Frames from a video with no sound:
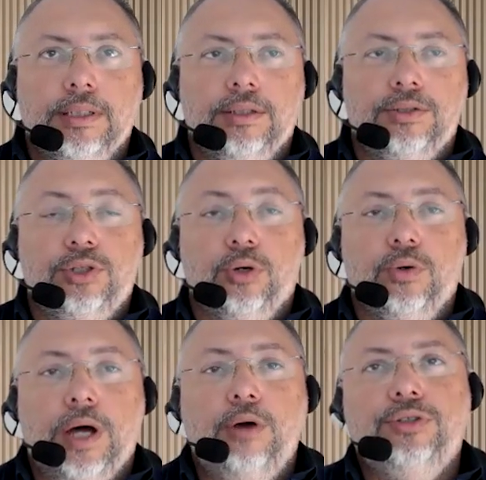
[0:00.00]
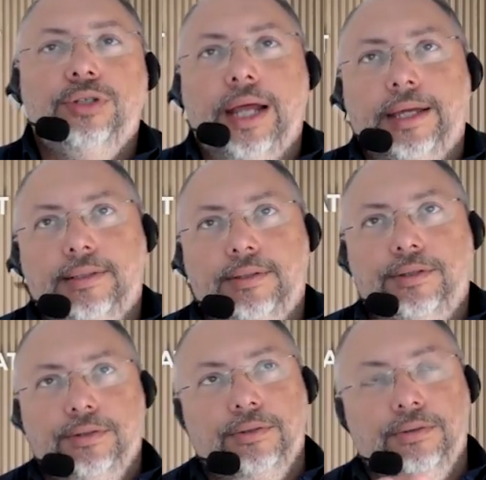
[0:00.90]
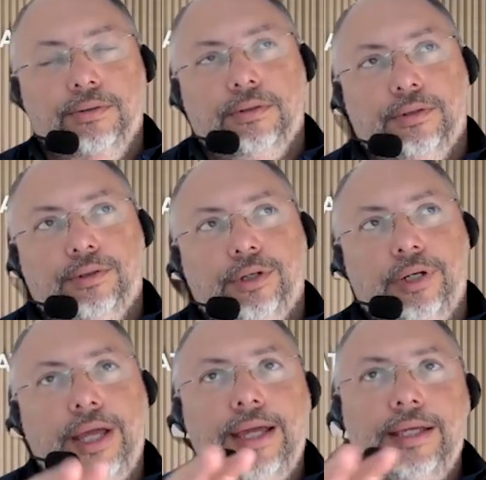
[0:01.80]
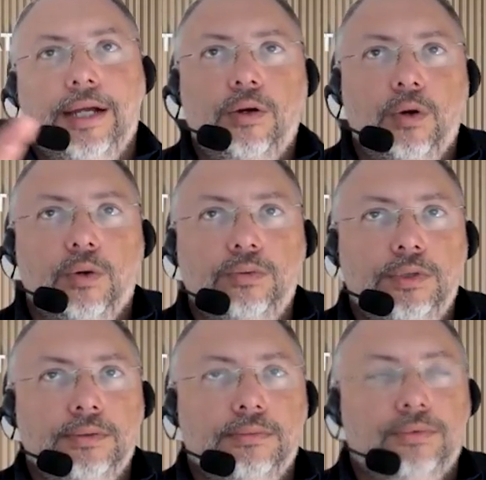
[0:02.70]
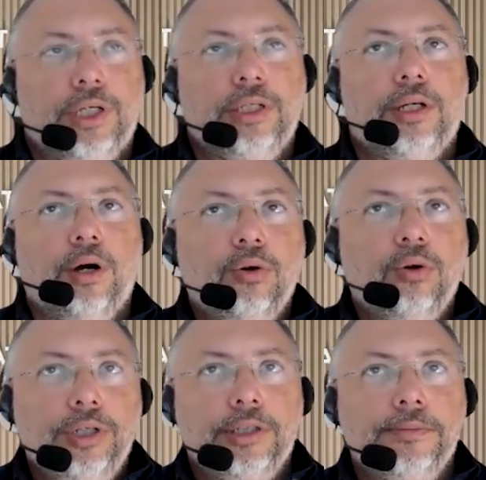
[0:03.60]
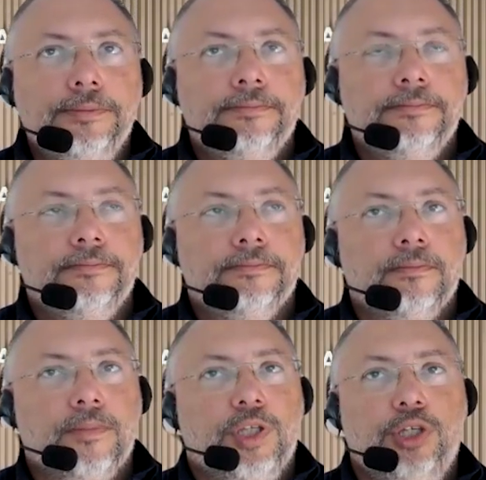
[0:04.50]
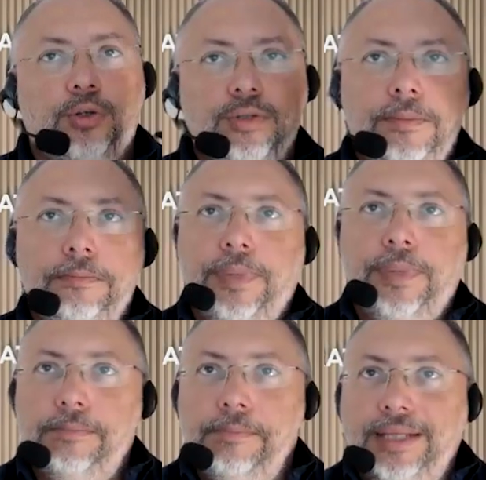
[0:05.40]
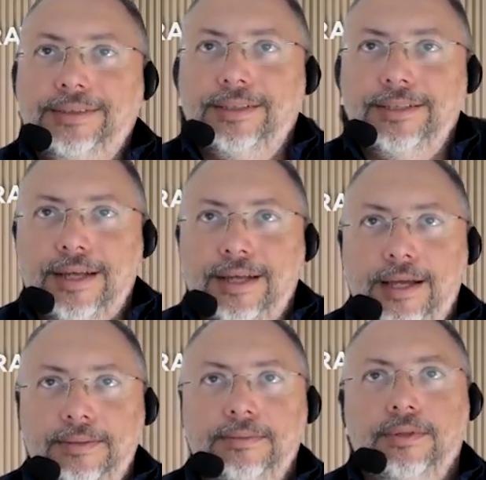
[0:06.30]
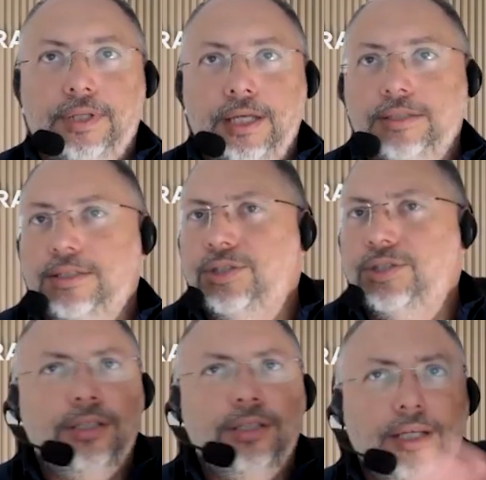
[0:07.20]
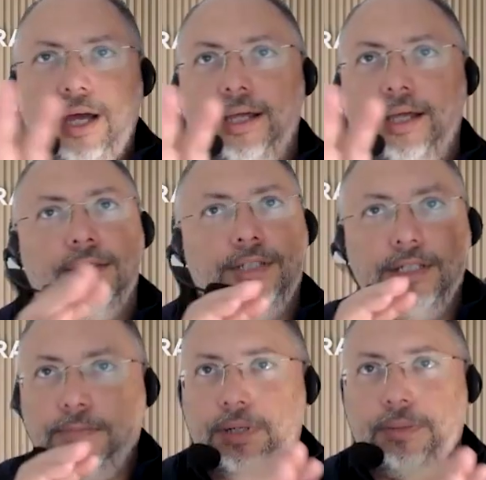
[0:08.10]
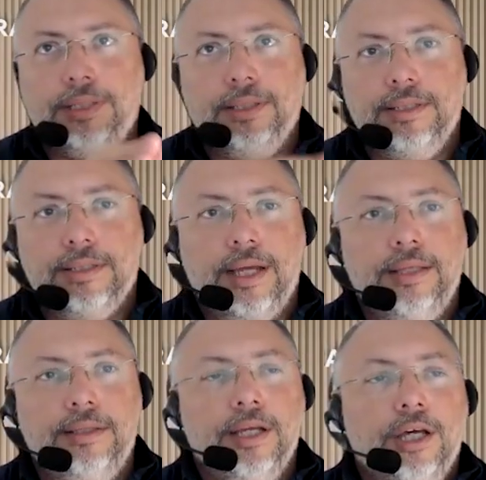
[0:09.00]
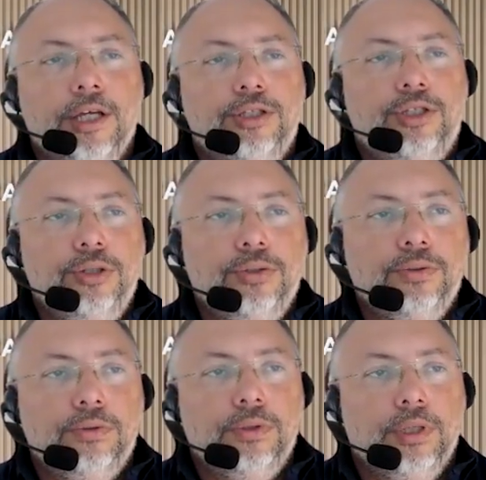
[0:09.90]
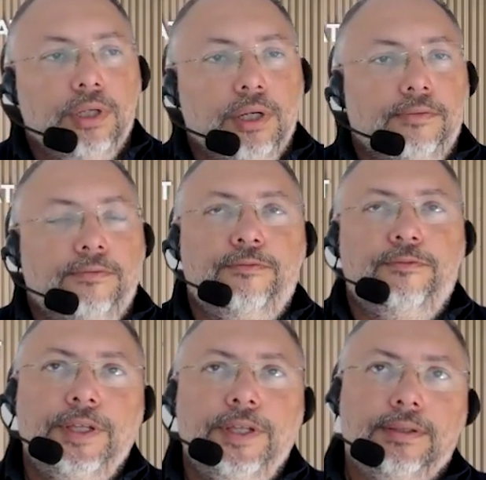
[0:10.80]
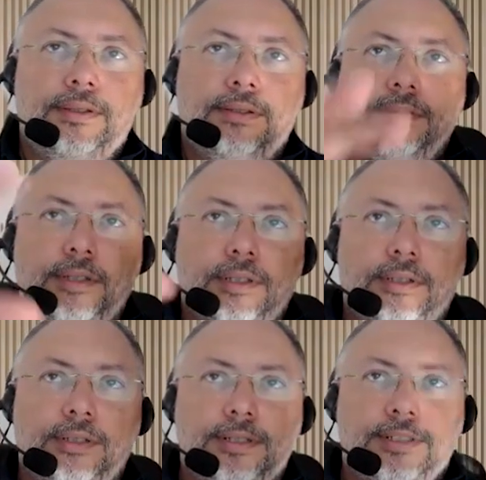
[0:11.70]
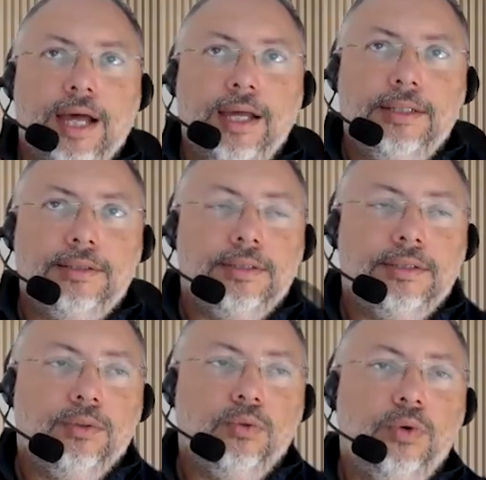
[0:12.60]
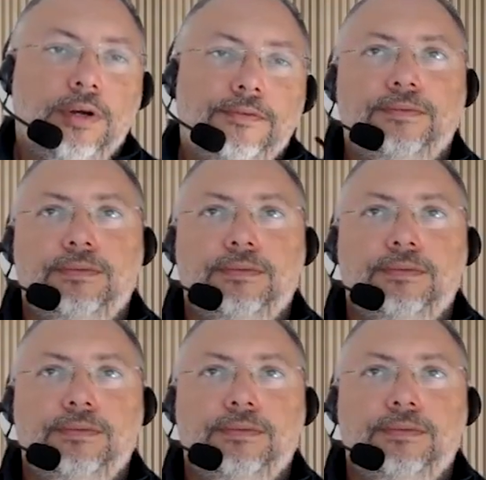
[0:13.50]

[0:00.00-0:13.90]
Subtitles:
So I would like to create a code, create an algorithm using parametric design, okay? It's not AI, just parametric design, to fit the site with